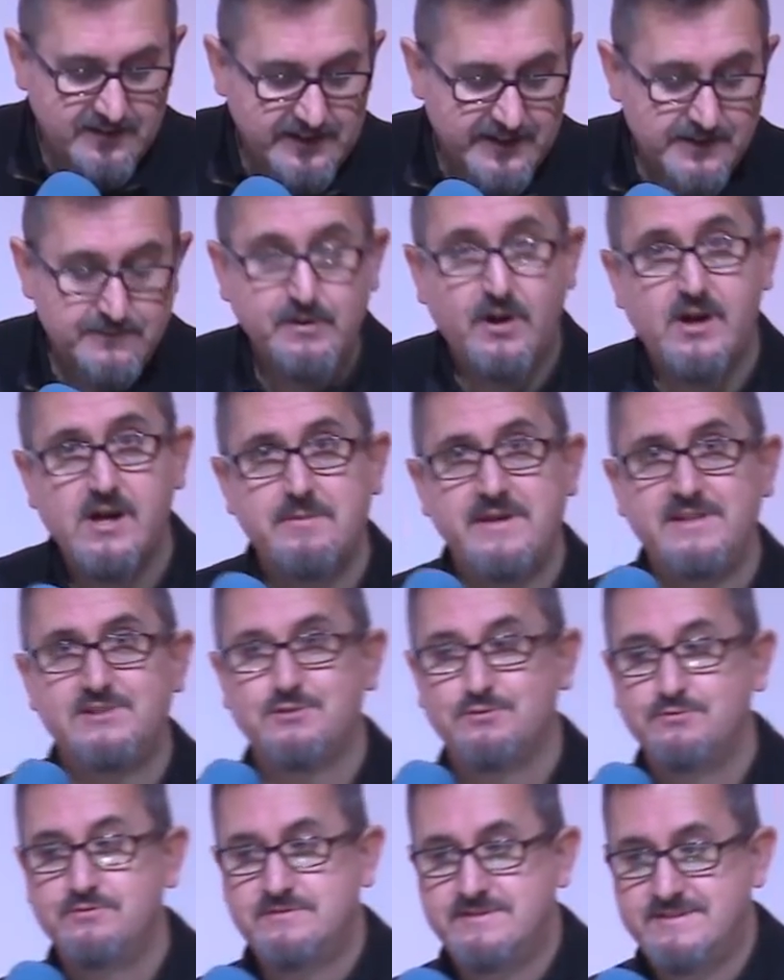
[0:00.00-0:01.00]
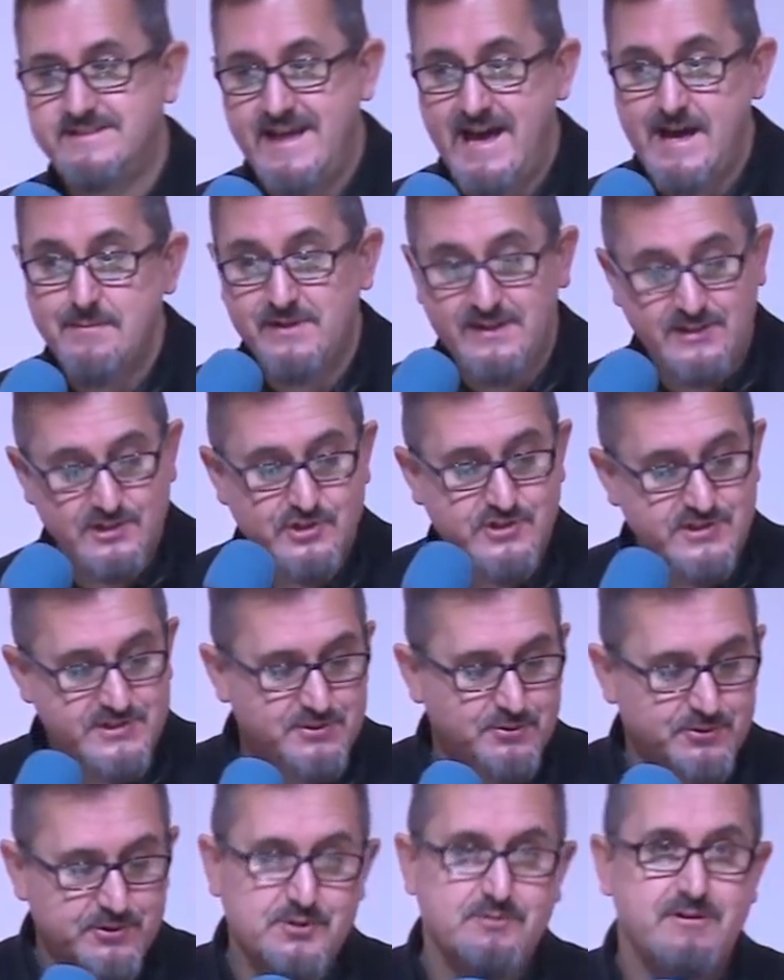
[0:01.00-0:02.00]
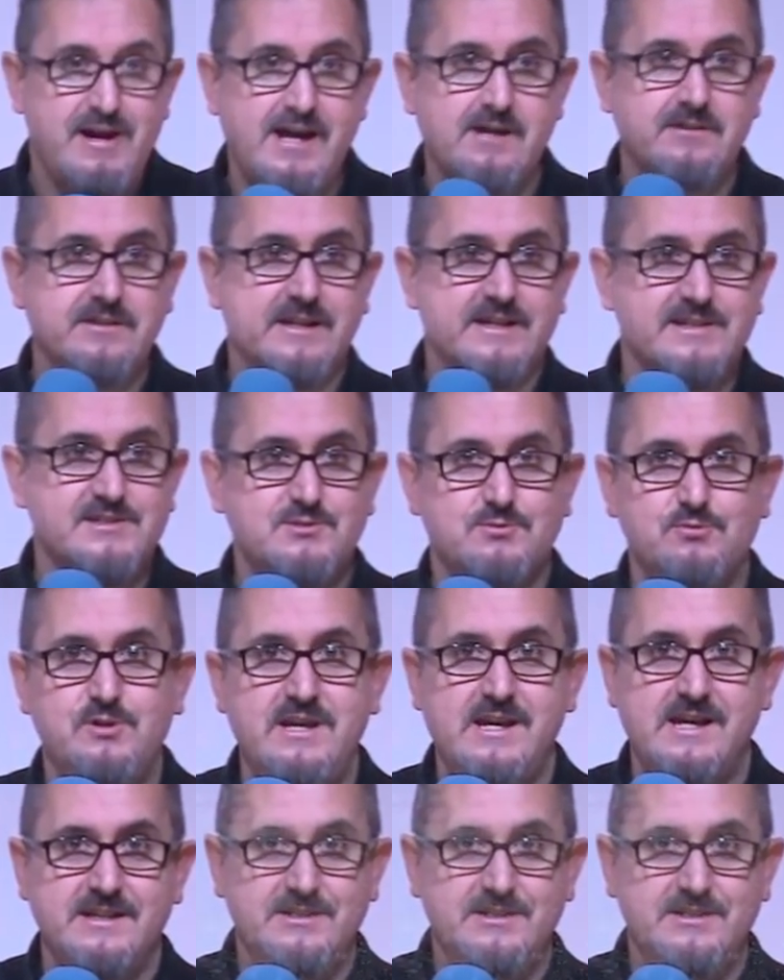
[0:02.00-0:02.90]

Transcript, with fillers: Environmental damage is all around us. We are